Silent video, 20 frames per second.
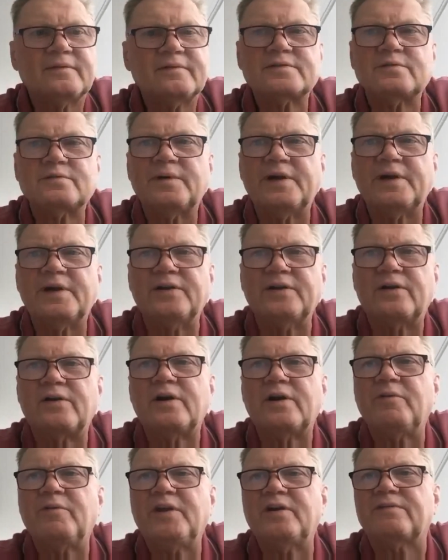All right, well, you've
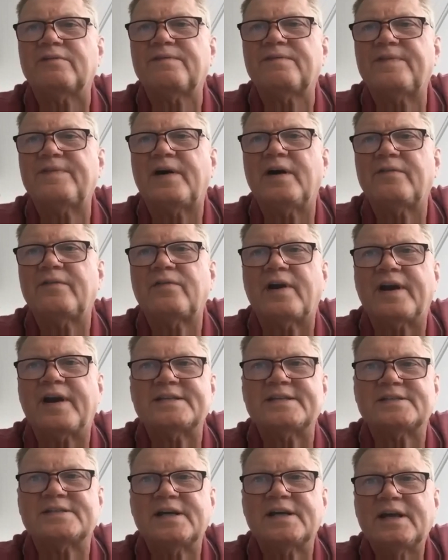got 5 runners
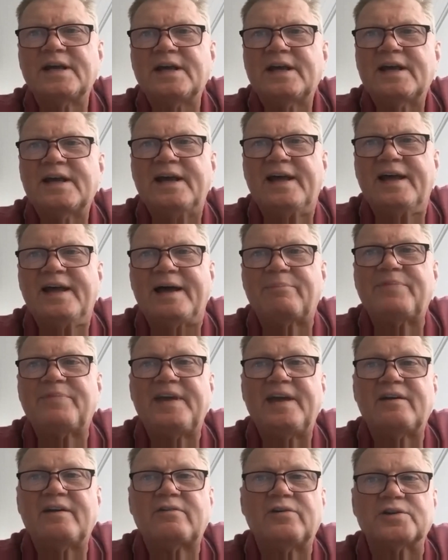up
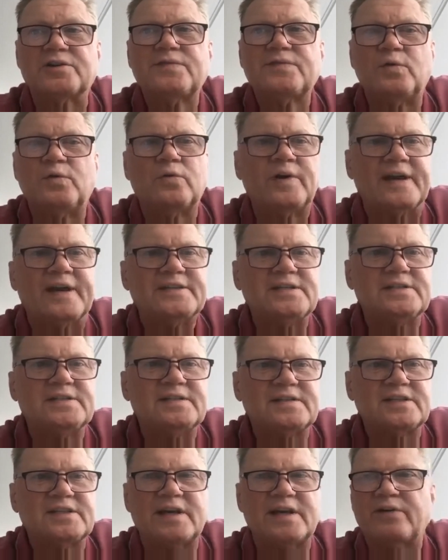there across 4 races of
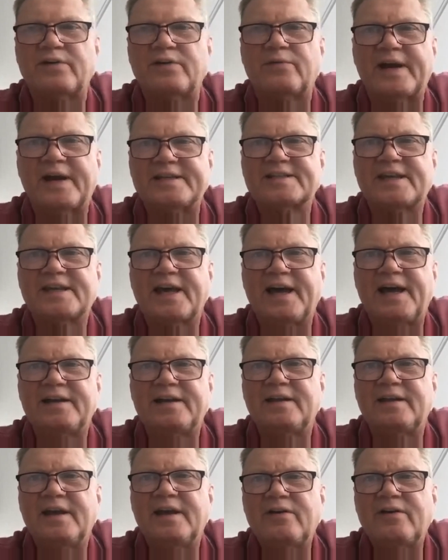the 7-race card.